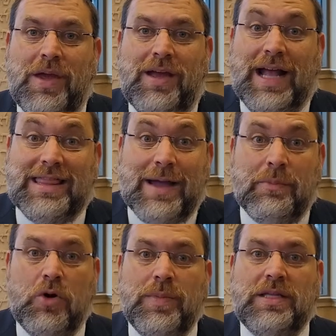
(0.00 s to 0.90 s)
At that
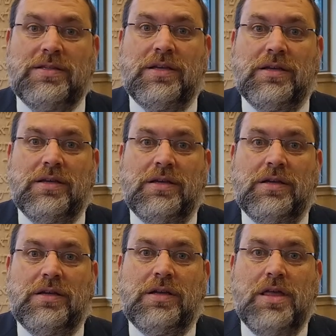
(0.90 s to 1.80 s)
moment,
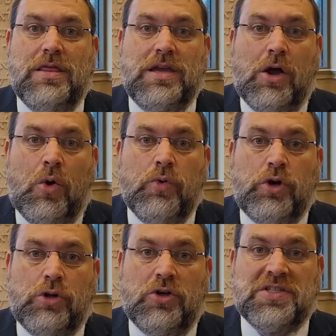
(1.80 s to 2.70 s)
the
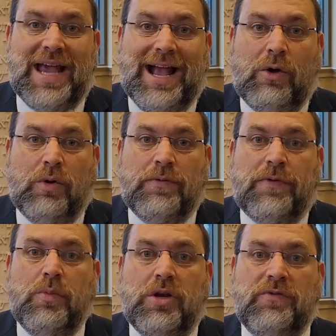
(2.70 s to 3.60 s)
owner looks out
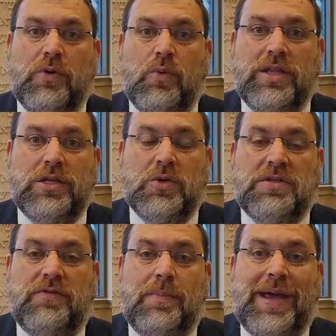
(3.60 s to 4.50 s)
from one of the windows
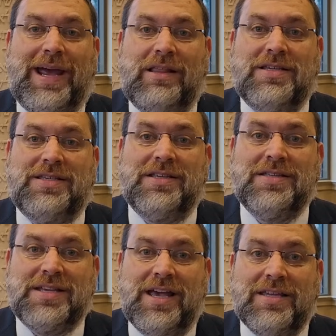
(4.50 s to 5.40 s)
of the palace and
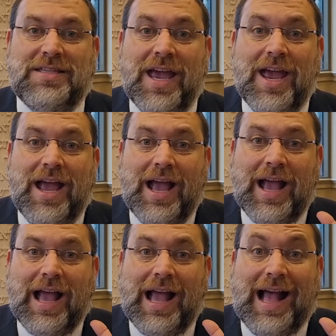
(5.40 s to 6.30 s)
says,
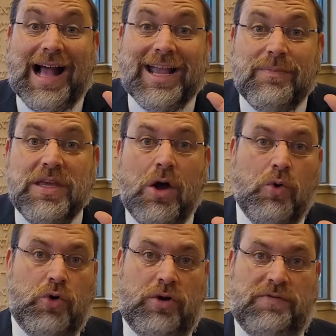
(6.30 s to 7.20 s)
I am the
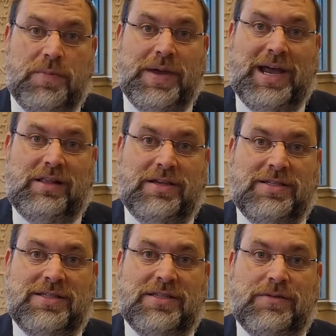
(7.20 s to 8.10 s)
owner of the
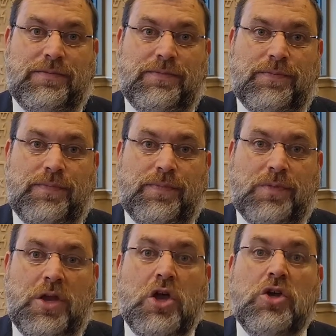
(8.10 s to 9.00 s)
palace.
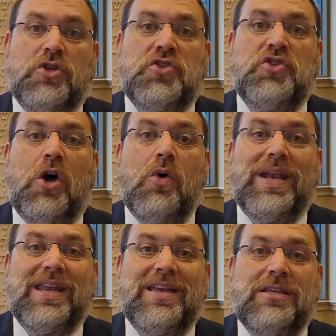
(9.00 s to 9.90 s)
So
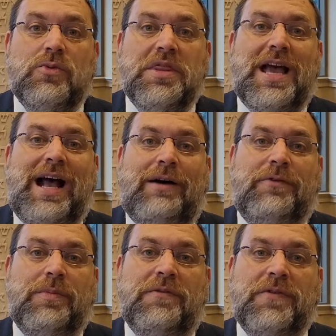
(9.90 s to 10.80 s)
it is with
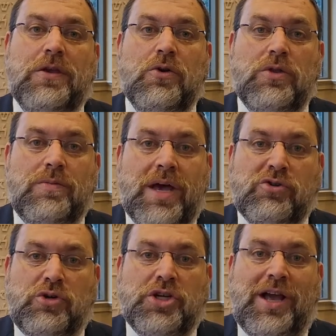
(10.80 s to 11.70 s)
Avram Avinu, the
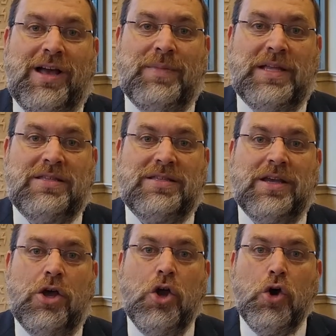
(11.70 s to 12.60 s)
Medrash
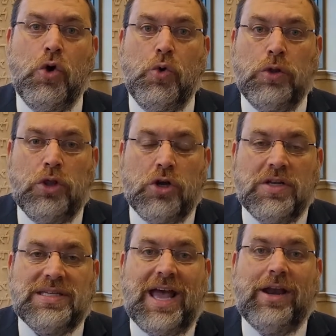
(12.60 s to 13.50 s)
comments, who
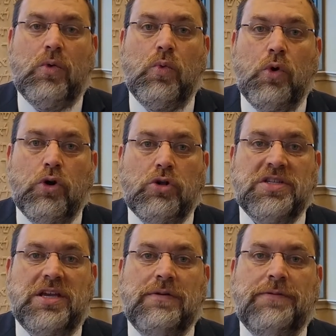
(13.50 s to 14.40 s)
looked at a
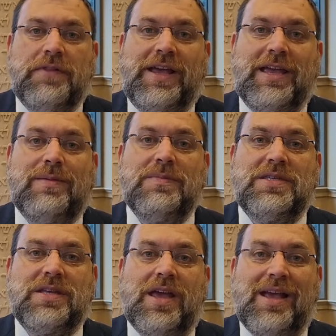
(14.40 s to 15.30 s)
world in
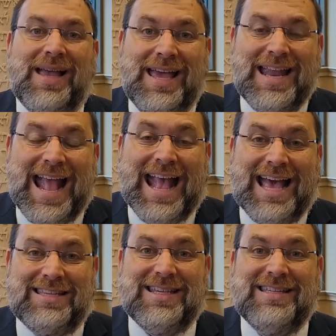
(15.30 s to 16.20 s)
flames and
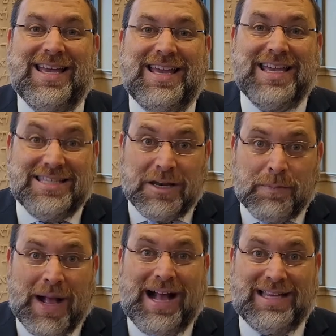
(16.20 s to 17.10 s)
asked, is
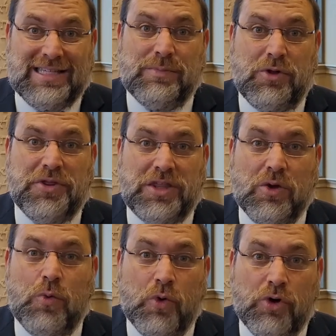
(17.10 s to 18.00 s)
it possible that
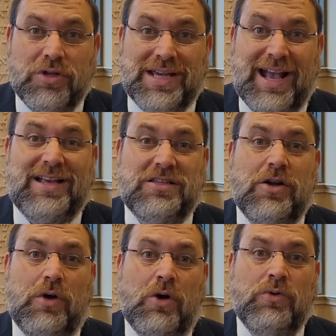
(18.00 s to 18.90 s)
the world has
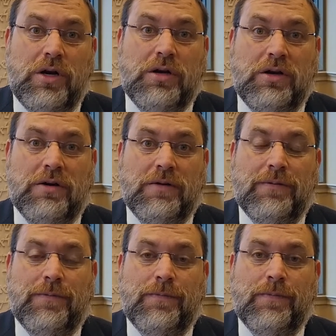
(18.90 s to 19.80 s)
no owner?
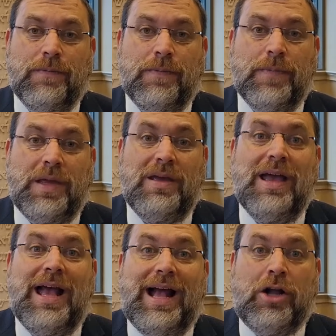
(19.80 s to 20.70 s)

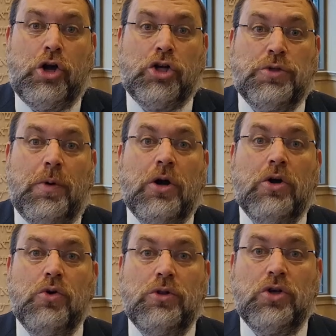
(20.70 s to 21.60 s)
HaKadosh Baruch
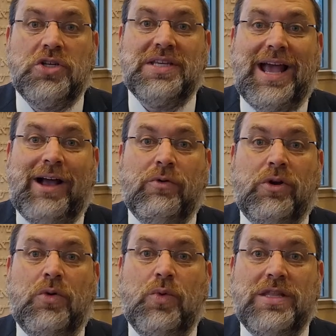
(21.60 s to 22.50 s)
Hu looks out
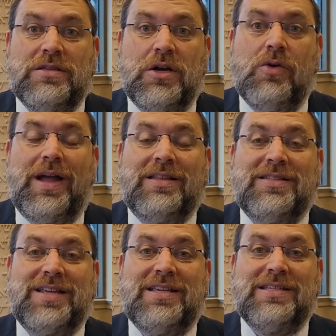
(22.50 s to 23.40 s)
a window and
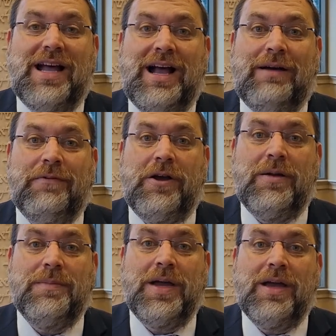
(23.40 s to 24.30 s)
says to
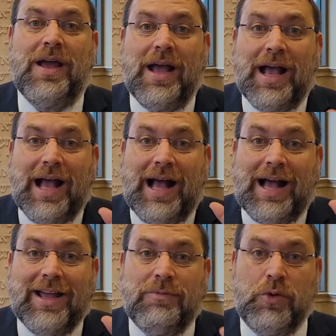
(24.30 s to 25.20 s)
Avraham,
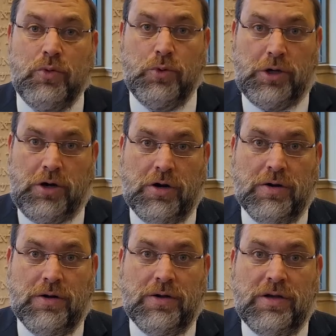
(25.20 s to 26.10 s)
I am the ruler,
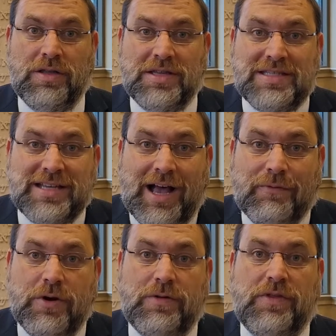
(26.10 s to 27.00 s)
the
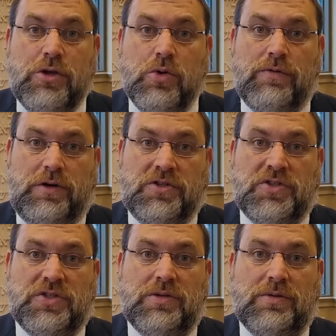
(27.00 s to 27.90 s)
sovereign of the universe.